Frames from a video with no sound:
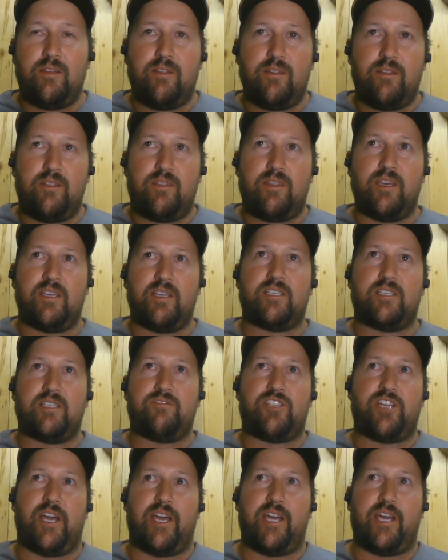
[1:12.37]
things have
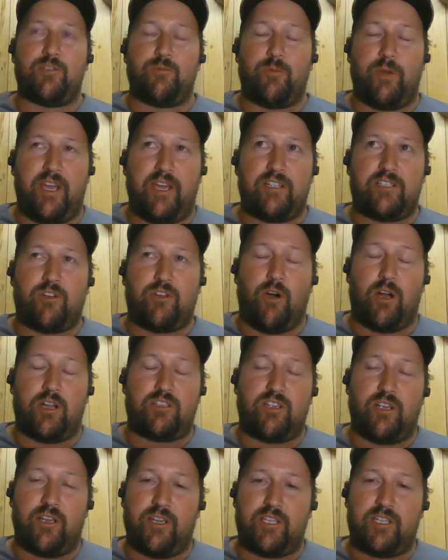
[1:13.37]
changed where it's got
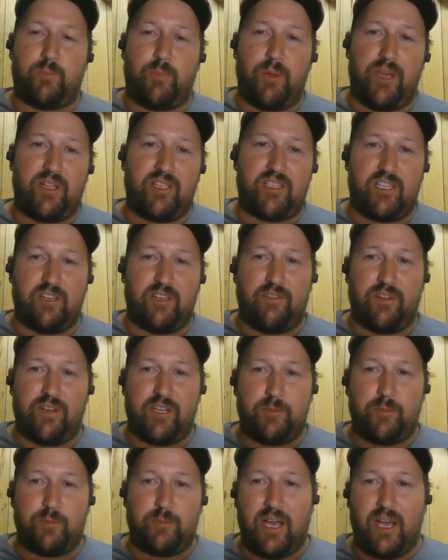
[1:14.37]
so expensive and
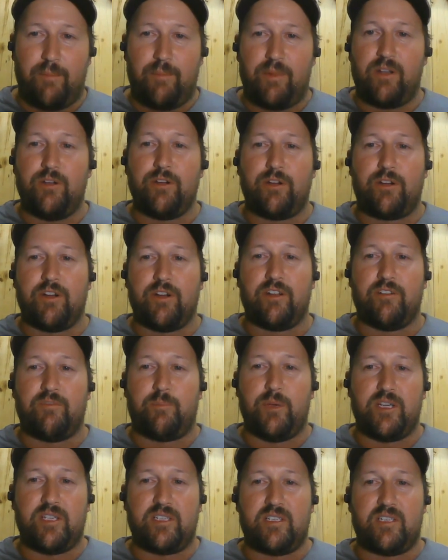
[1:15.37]
it's become a lucrative
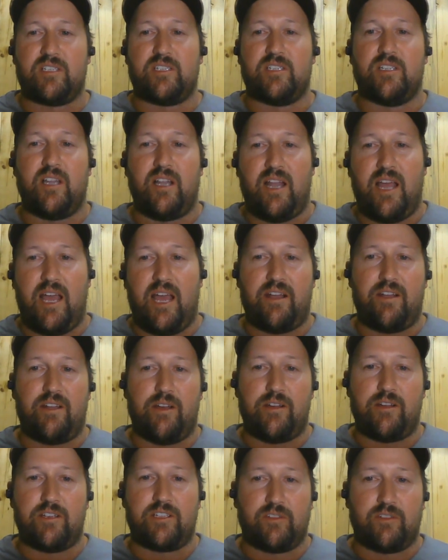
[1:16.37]
business and the
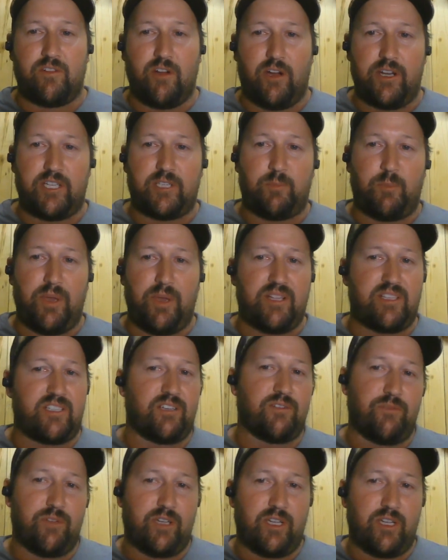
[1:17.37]
landowners have got
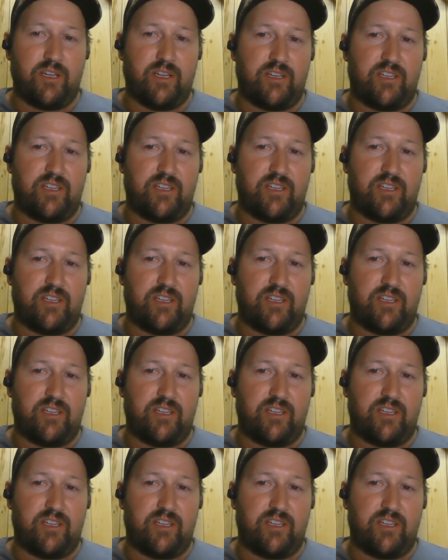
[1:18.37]
expensive. We're going to